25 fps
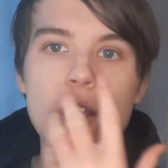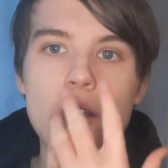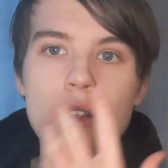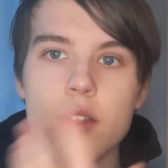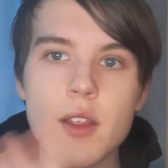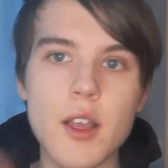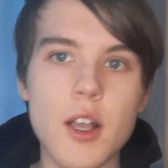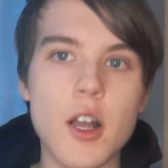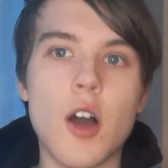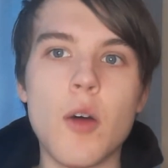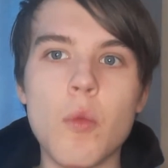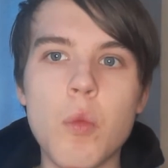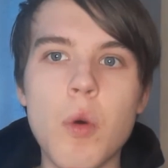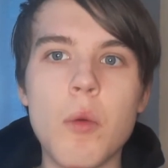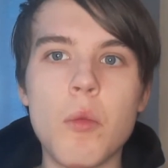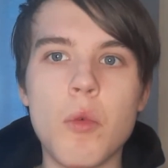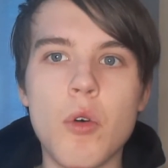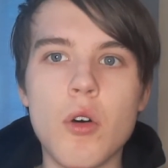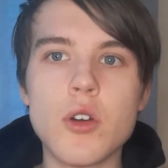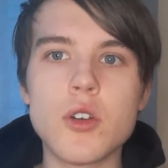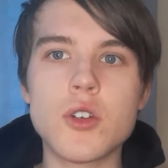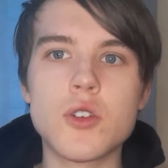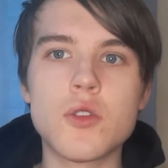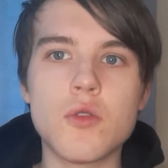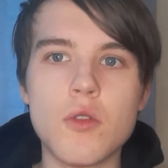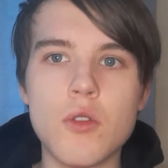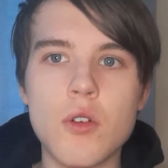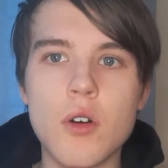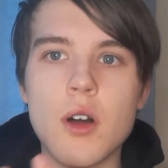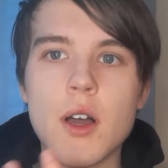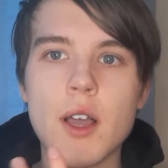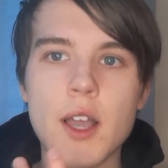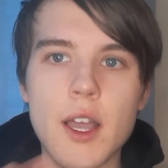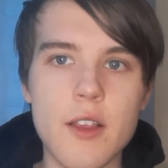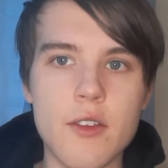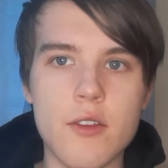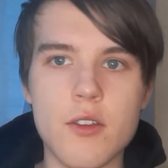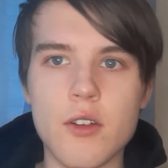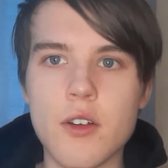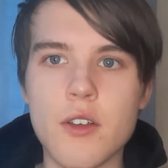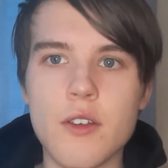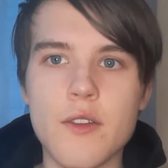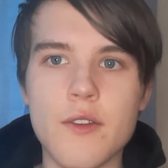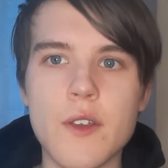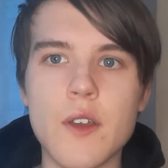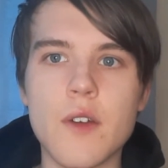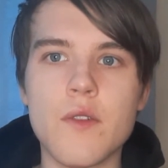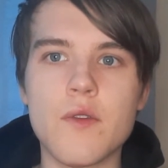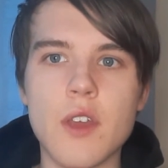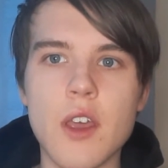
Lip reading: They got a 1-1 draw against Huddersfield